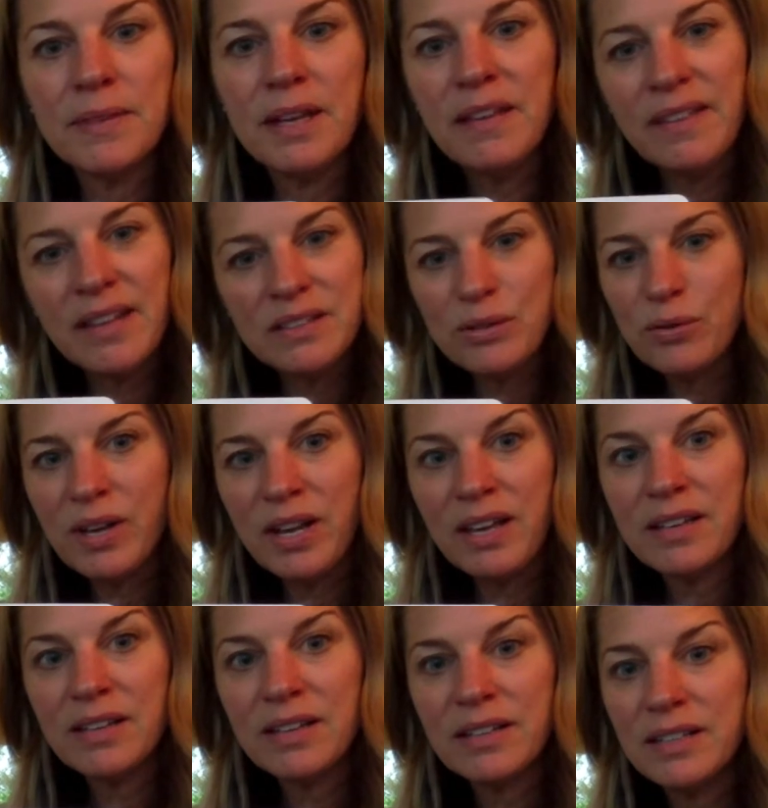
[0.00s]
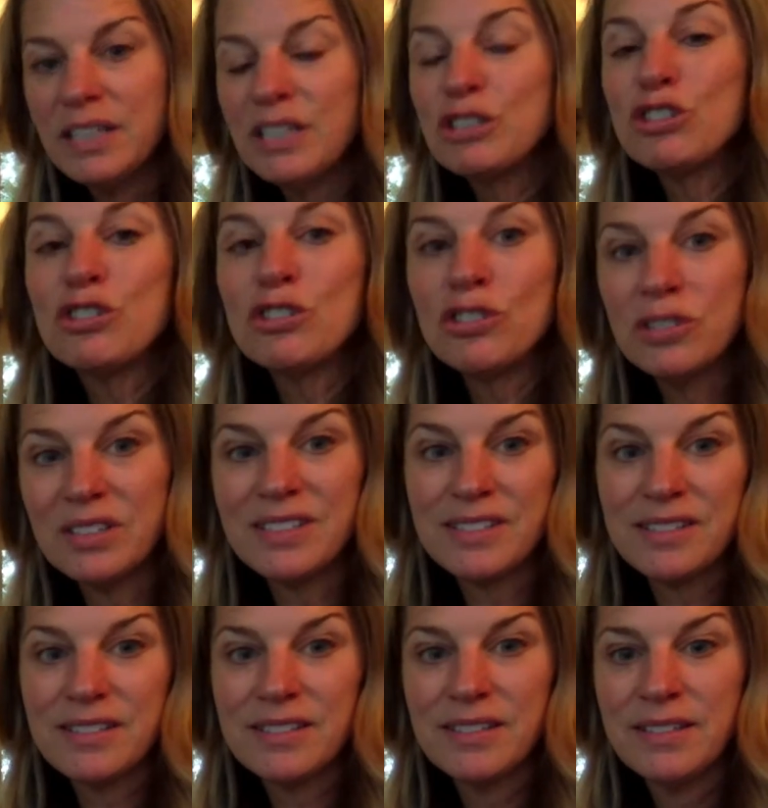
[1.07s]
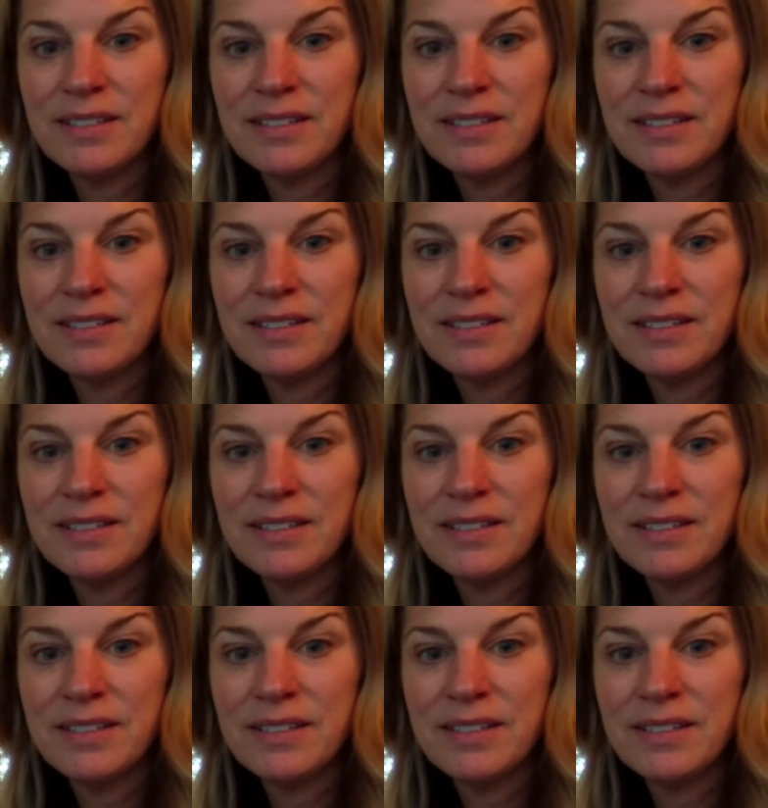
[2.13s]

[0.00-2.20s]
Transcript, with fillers: And that's okay. It shouldn't.